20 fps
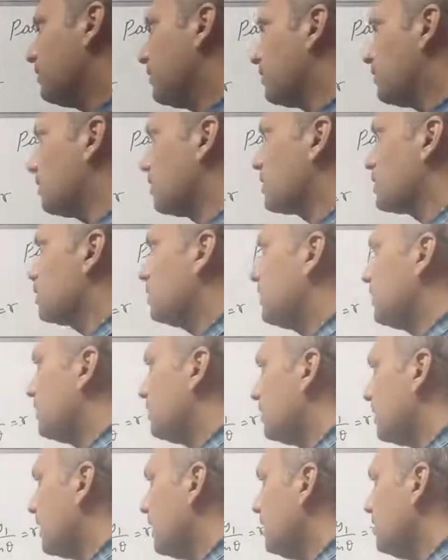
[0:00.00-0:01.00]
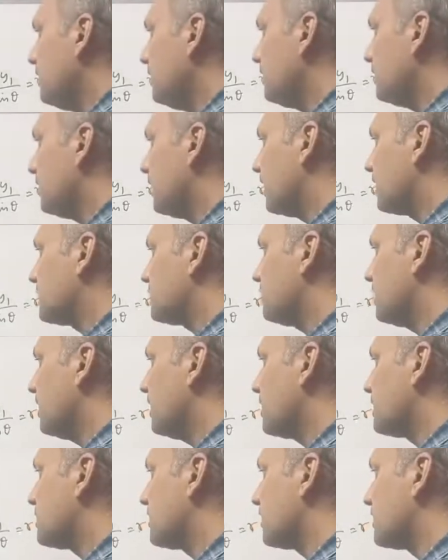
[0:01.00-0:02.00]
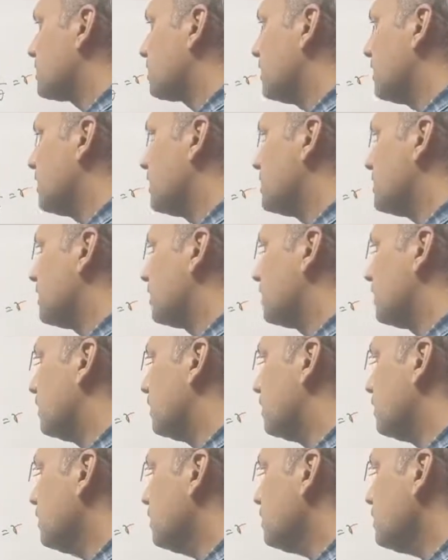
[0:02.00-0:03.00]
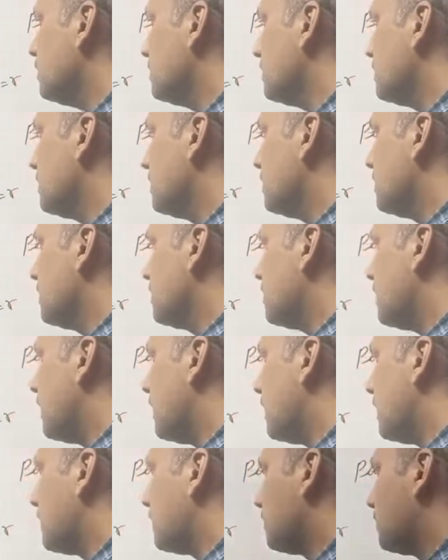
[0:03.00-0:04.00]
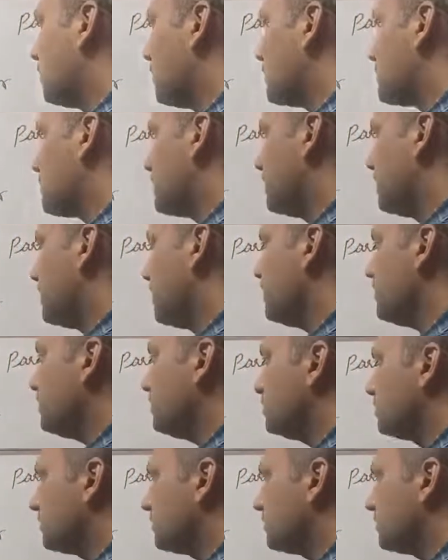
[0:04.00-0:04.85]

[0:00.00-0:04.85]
you cross multiply, x minus x1 is equal to r cos theta.